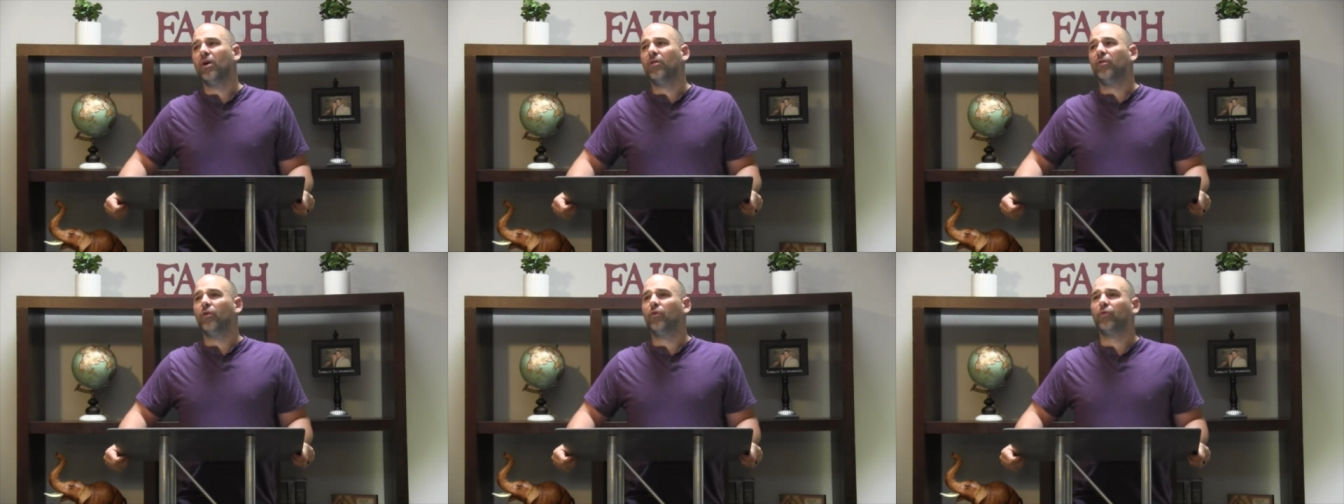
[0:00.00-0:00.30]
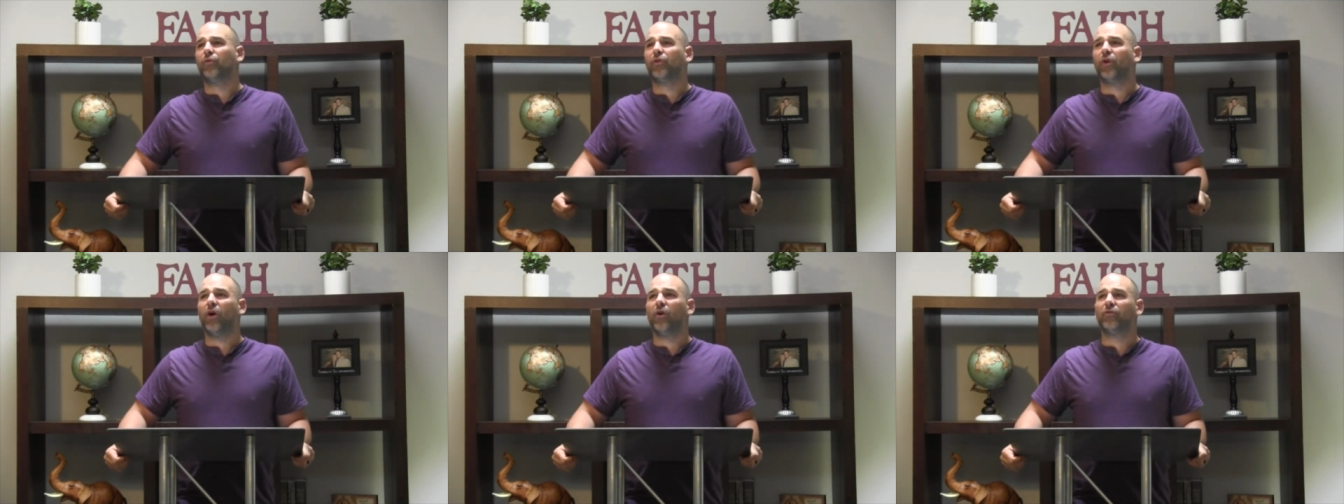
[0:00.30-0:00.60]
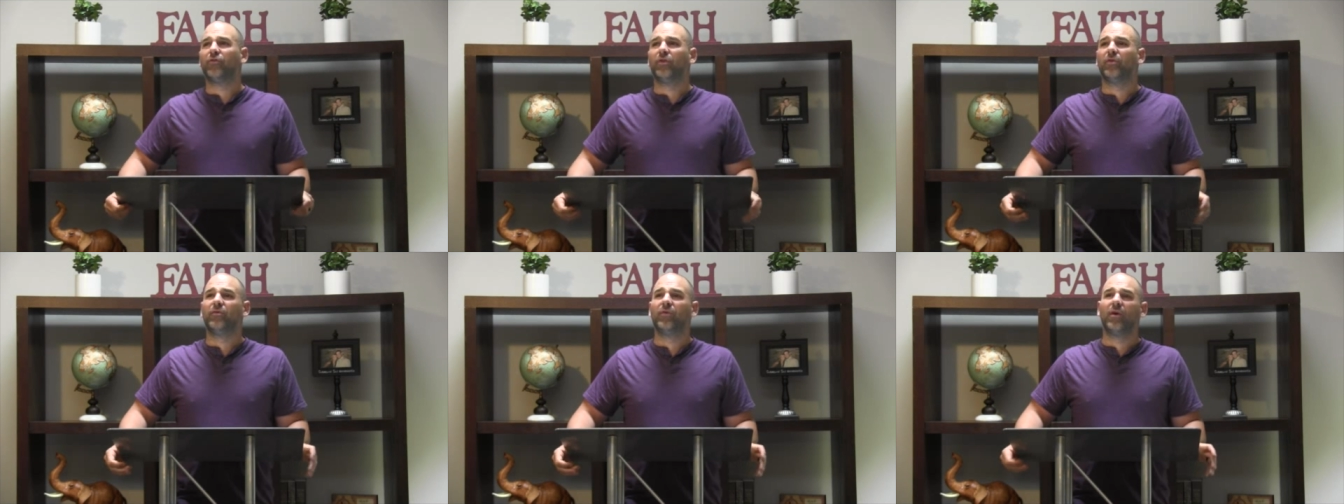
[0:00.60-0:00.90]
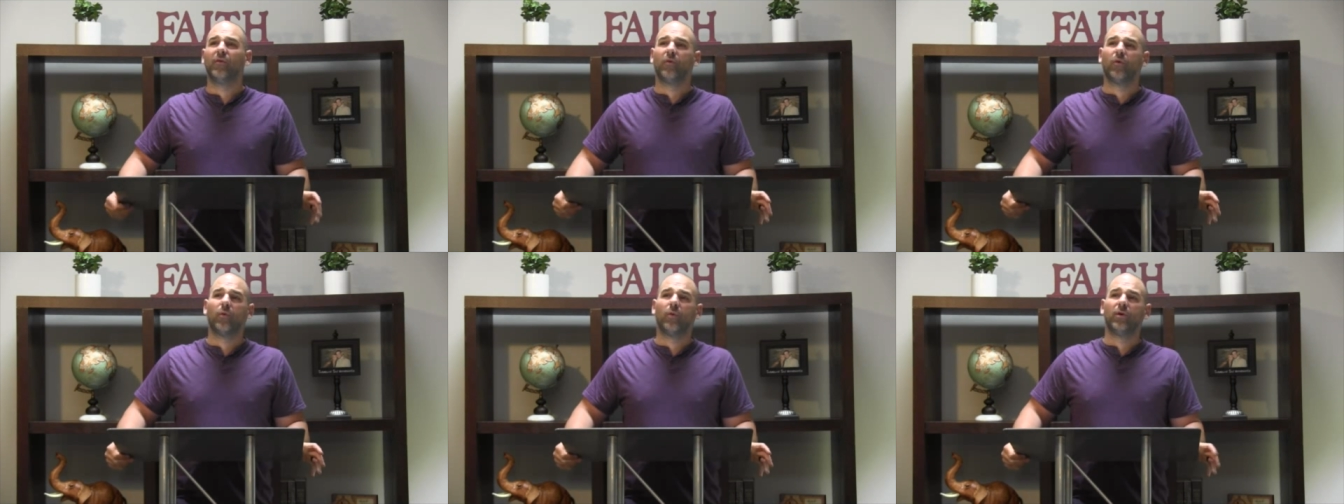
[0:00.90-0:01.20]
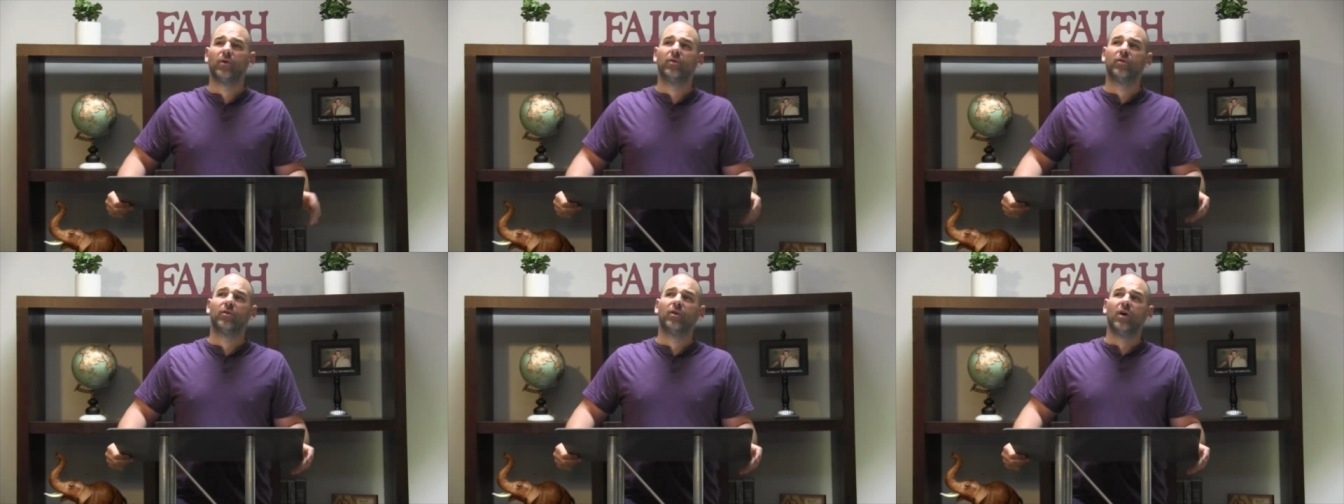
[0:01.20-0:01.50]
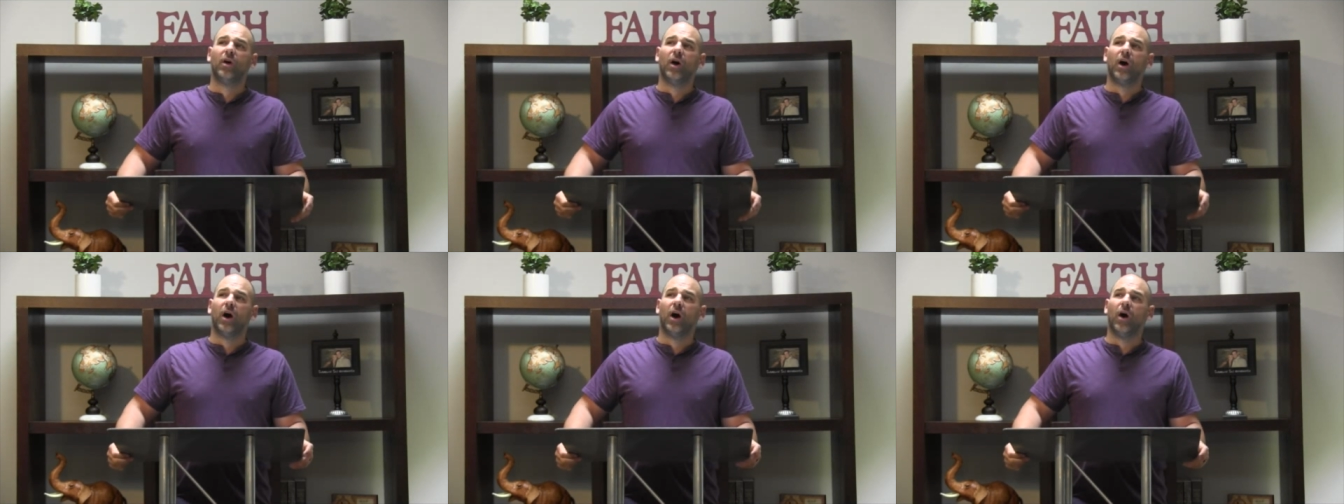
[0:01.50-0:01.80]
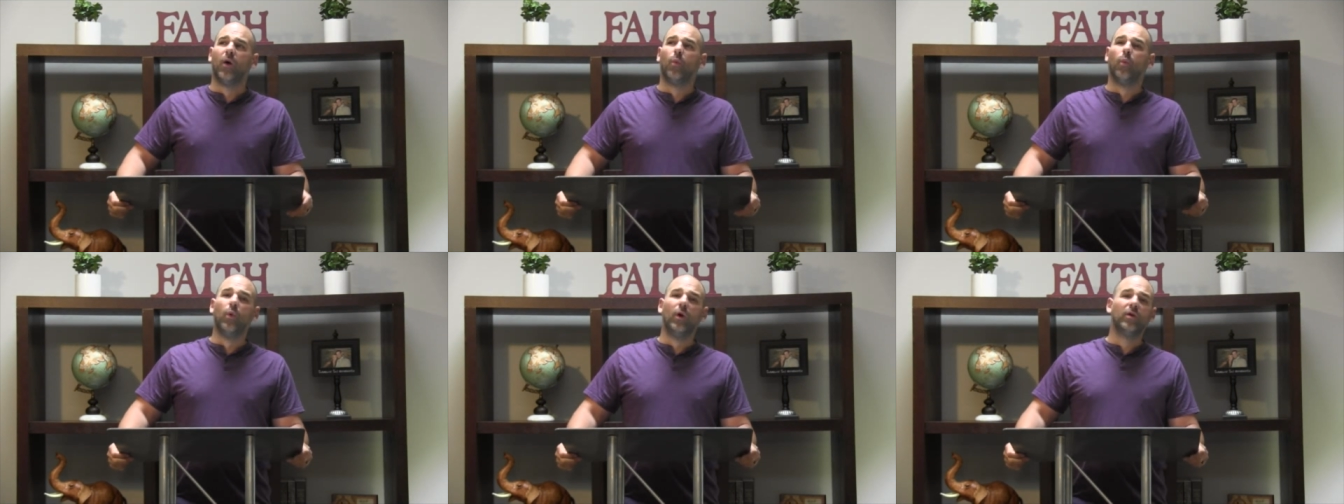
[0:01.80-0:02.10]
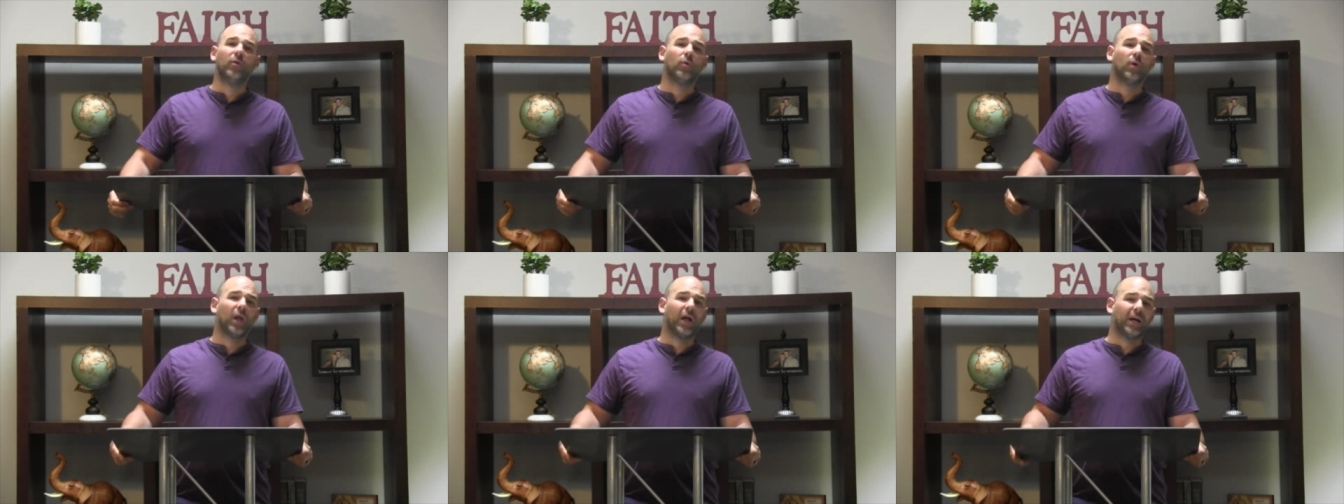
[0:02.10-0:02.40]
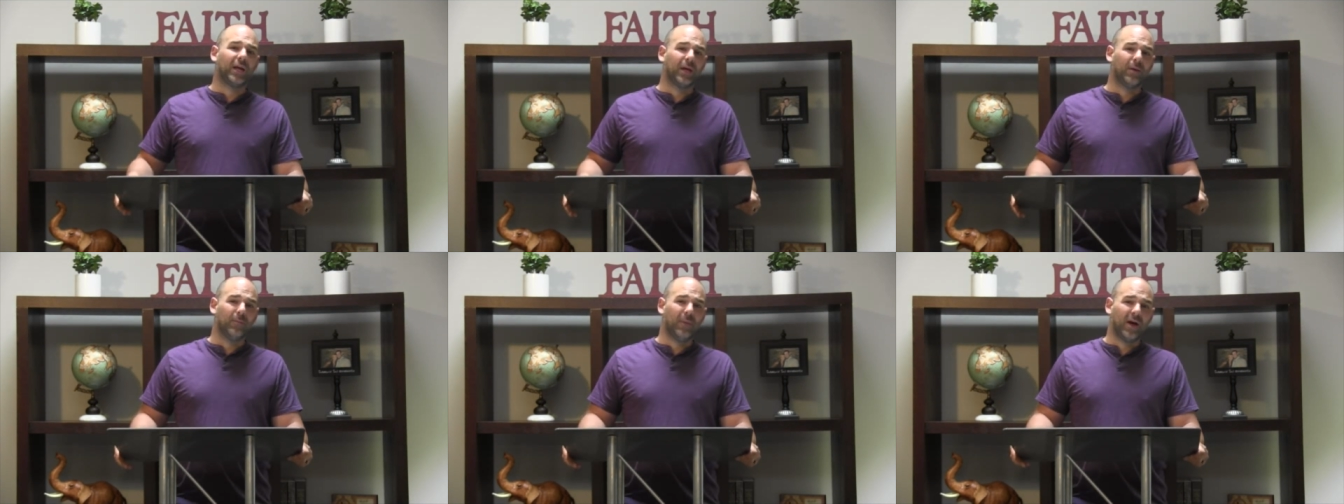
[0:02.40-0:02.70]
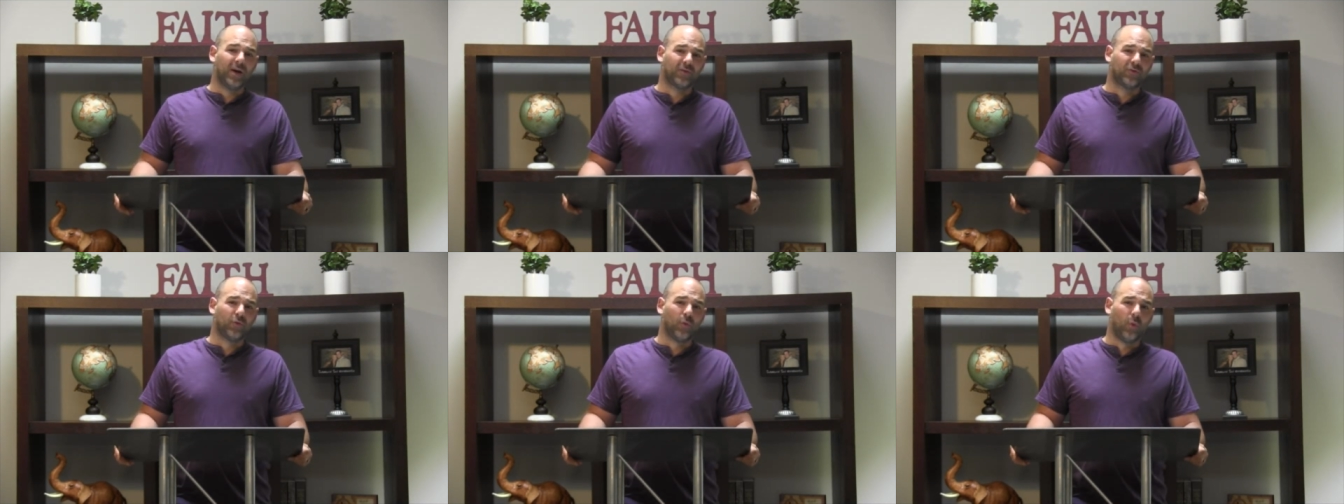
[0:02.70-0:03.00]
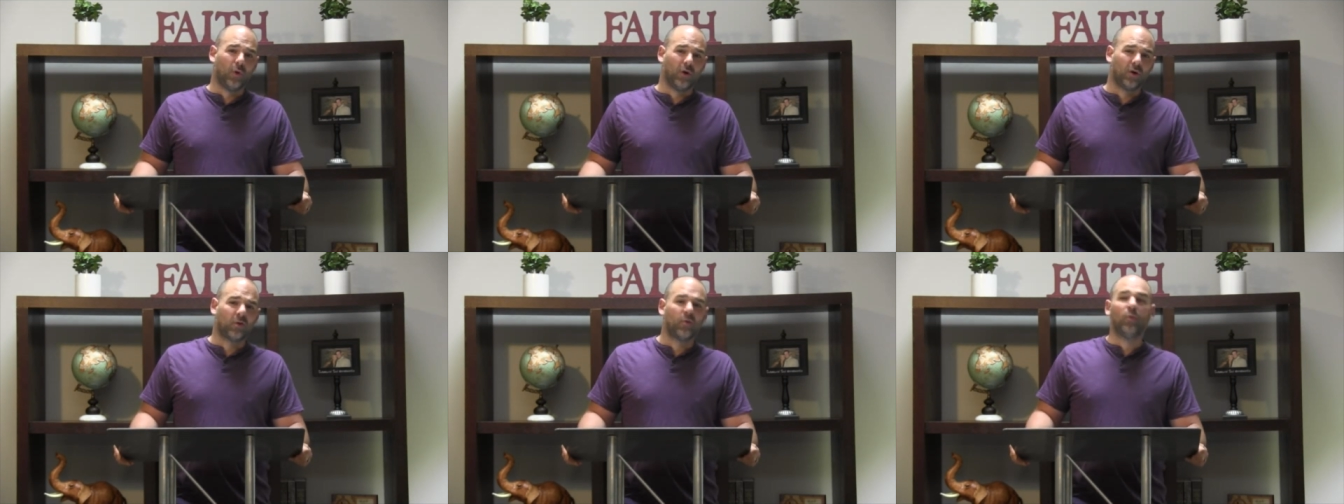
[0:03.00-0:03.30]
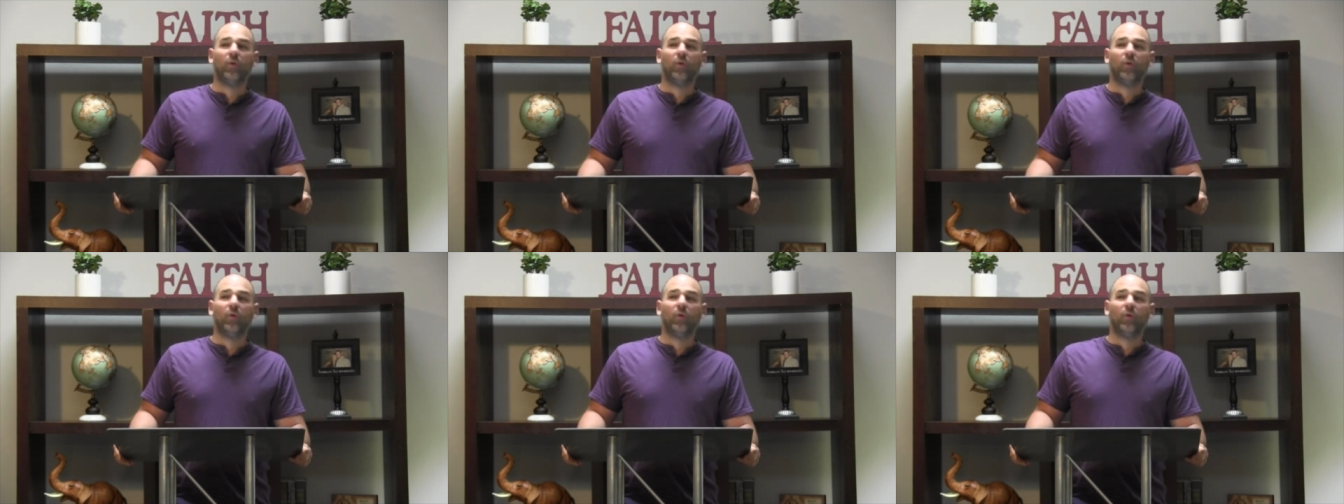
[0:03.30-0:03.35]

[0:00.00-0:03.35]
those thoughts have you ever wondered, uh, when will I get back to work?